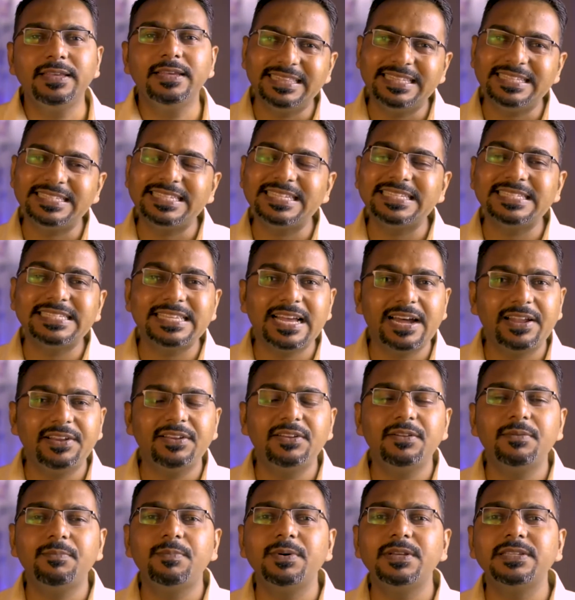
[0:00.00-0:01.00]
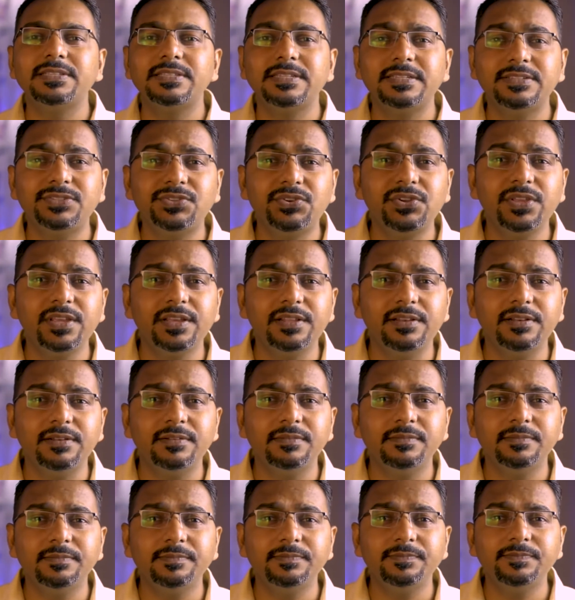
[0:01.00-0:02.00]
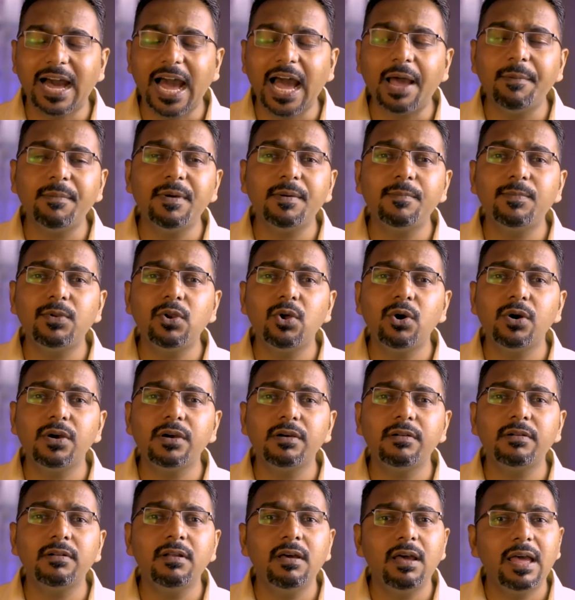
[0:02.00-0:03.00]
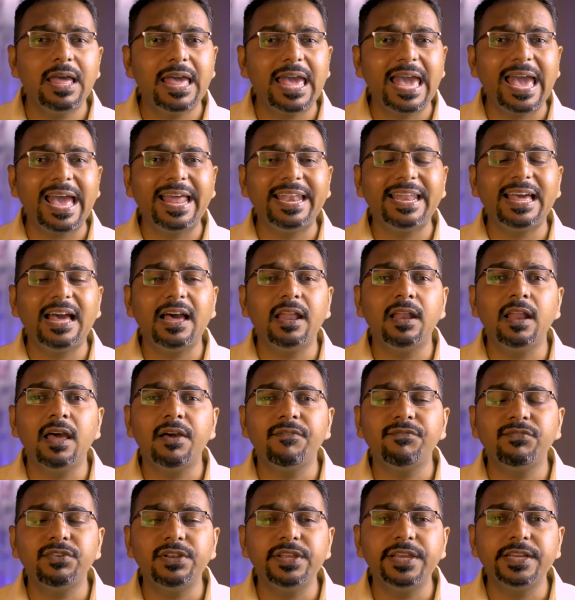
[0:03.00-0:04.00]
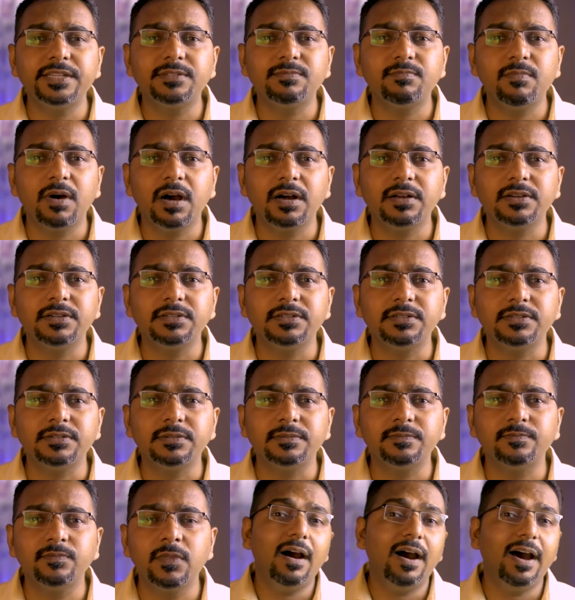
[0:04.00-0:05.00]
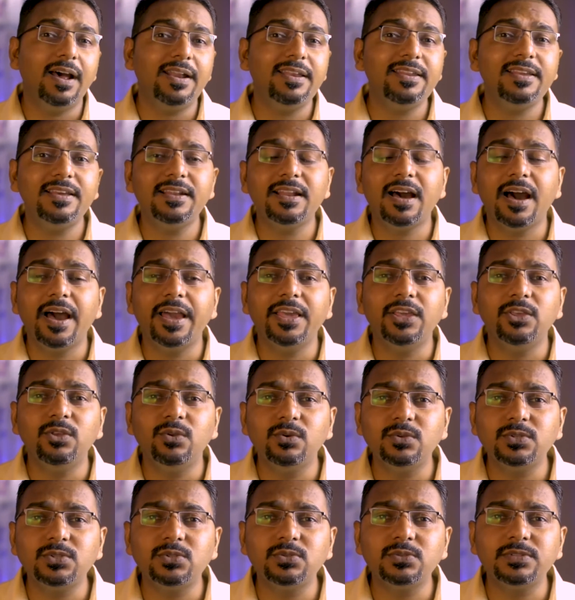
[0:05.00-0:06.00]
this is 100% real. I'm a blogger and an affiliate marketer. Earlier, I used to